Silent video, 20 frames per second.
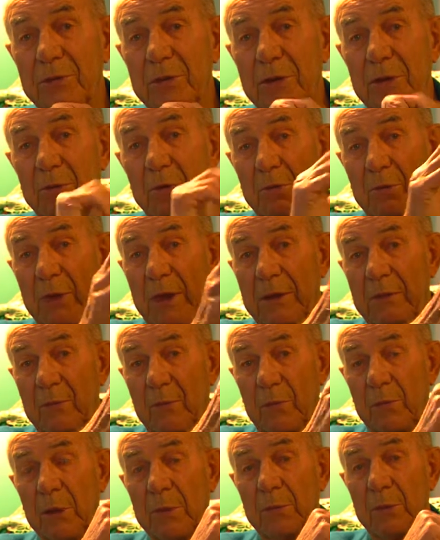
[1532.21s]
because it's right
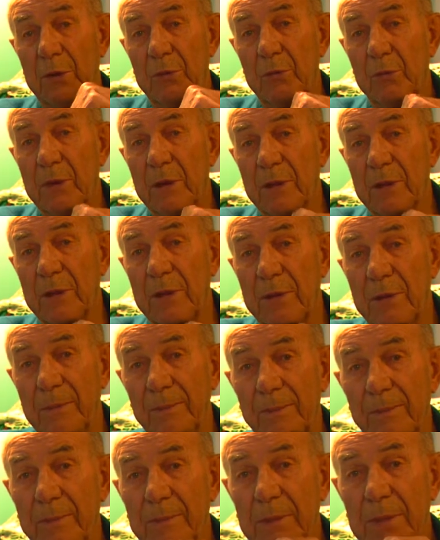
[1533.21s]
where we was working.
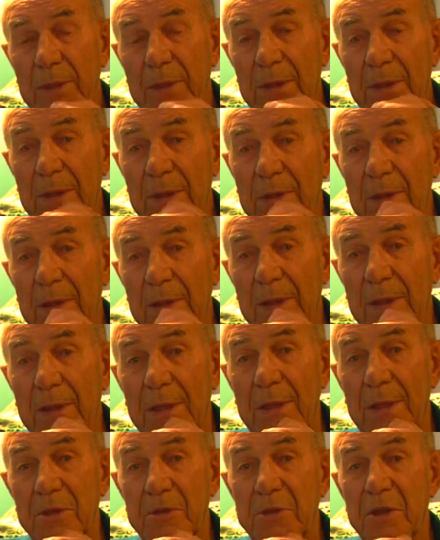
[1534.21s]

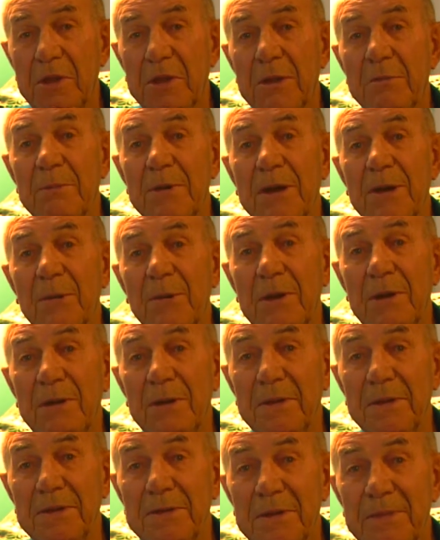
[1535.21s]
And she'd come out with
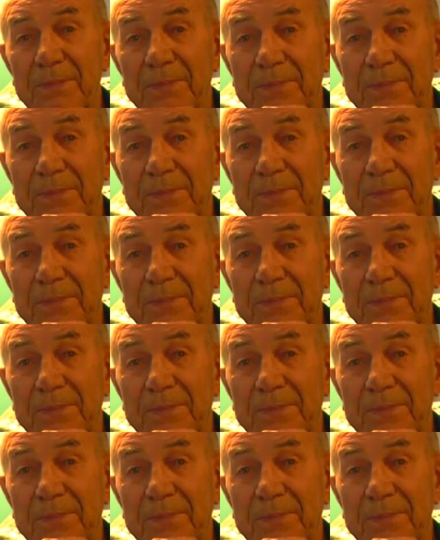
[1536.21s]
us.